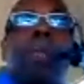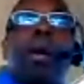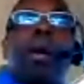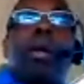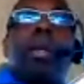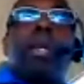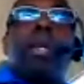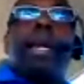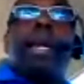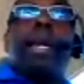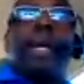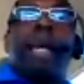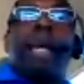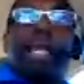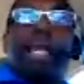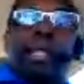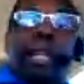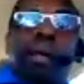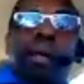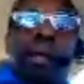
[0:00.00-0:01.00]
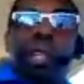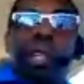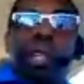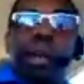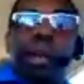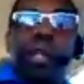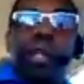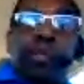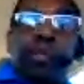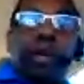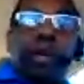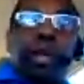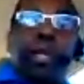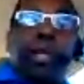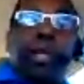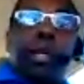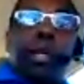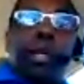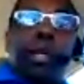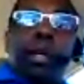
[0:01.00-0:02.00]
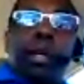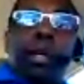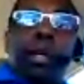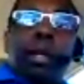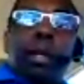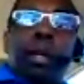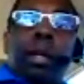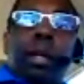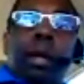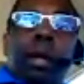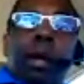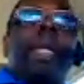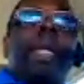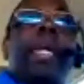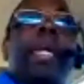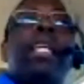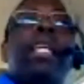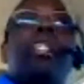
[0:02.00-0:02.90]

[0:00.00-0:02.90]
network marketing, and he's living stress free but